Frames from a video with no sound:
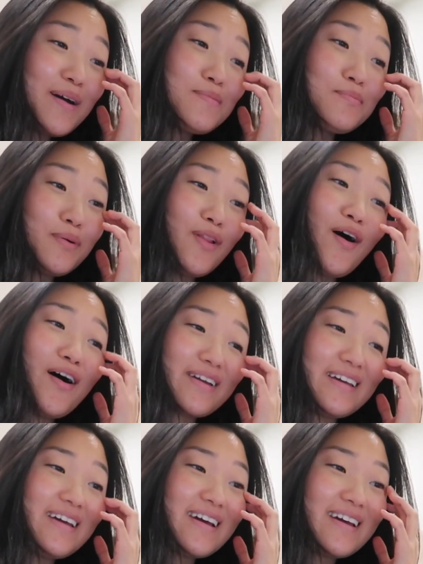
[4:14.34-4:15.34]

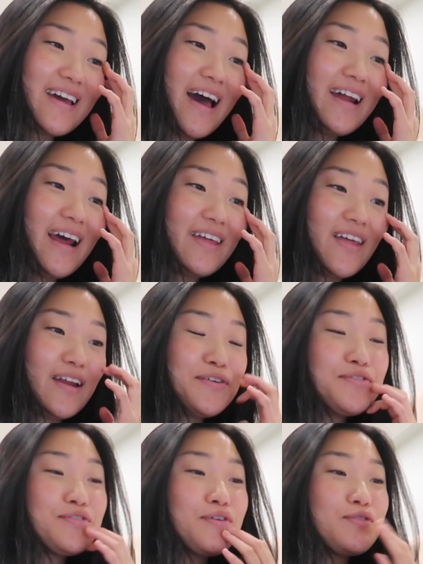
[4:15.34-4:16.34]
blogging again, and that
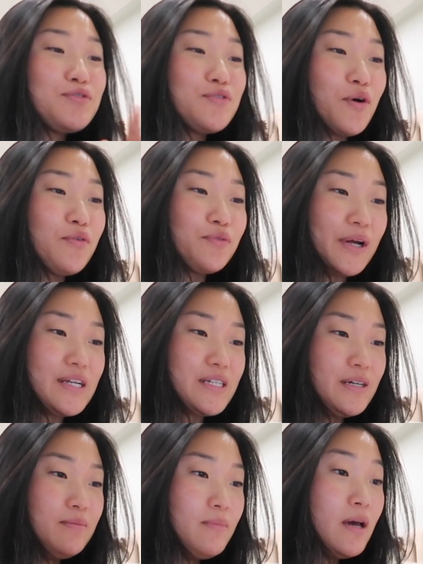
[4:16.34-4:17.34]
is so
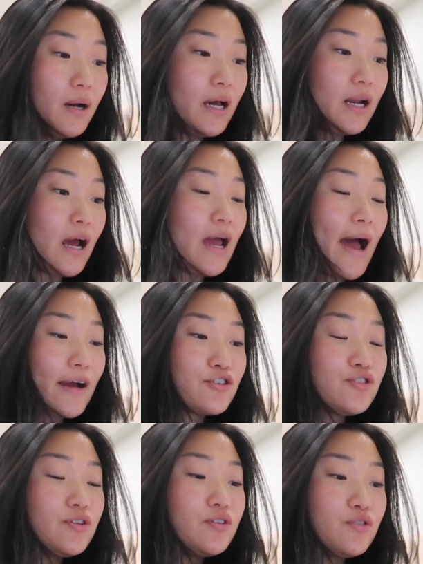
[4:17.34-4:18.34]
random, but I
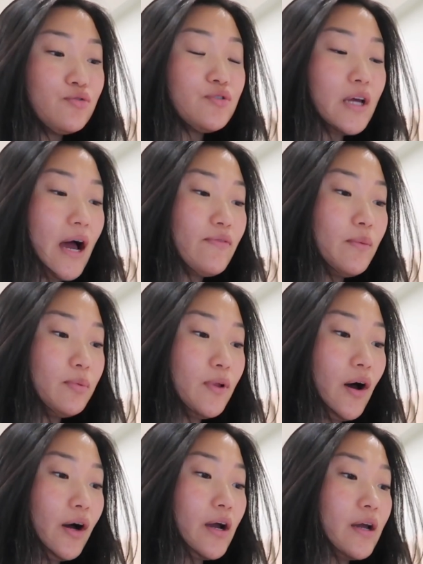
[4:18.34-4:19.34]
actually used to have a
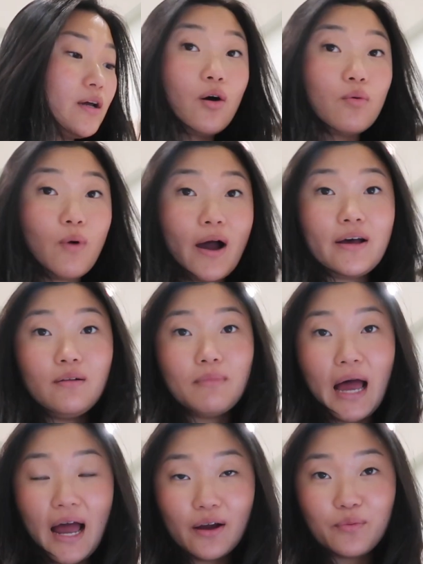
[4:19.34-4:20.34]
blog a while
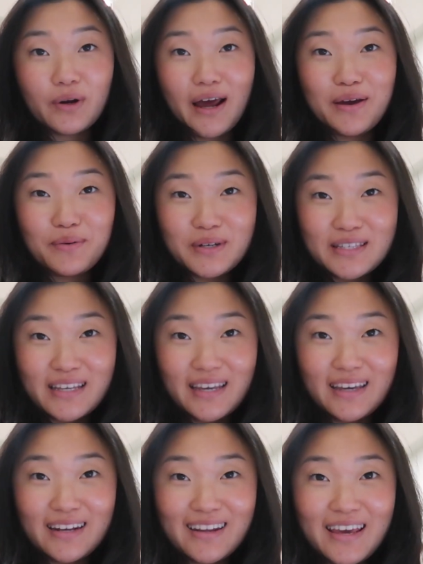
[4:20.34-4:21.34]
back when I was
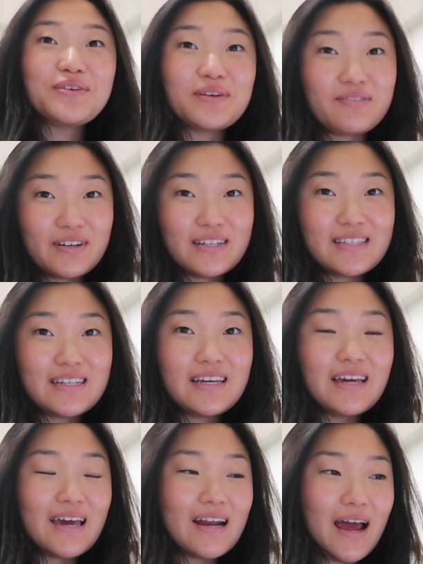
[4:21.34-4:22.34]
in
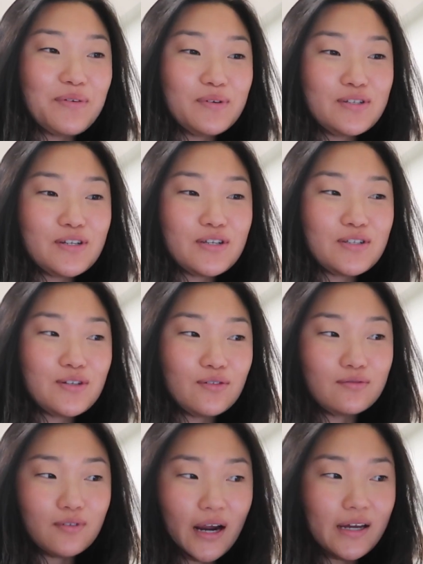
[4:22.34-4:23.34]
university, and I would just
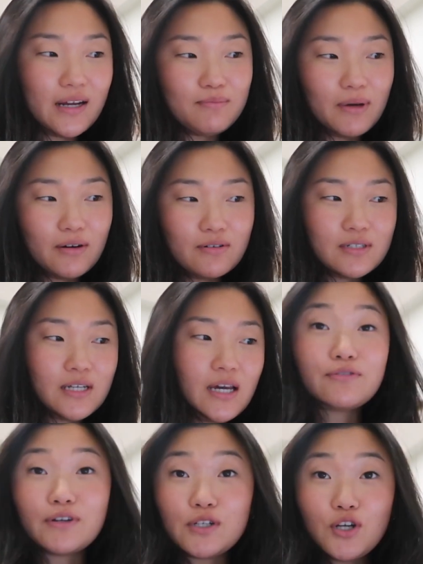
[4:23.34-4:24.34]
write about
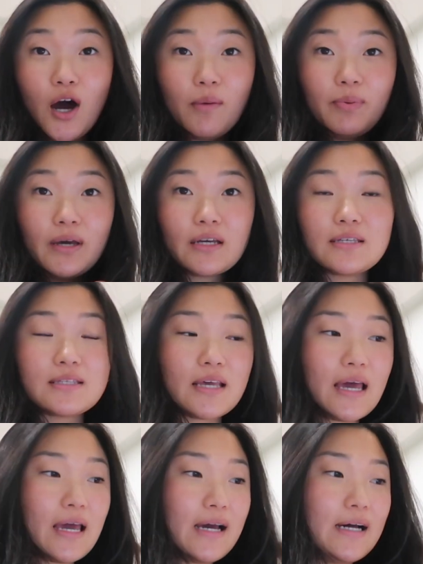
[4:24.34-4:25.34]
different topics
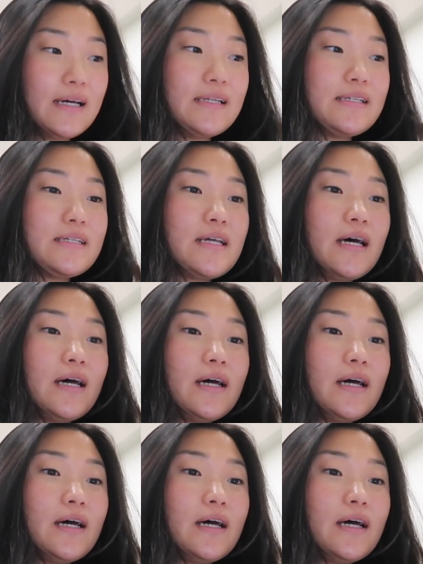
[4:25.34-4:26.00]
and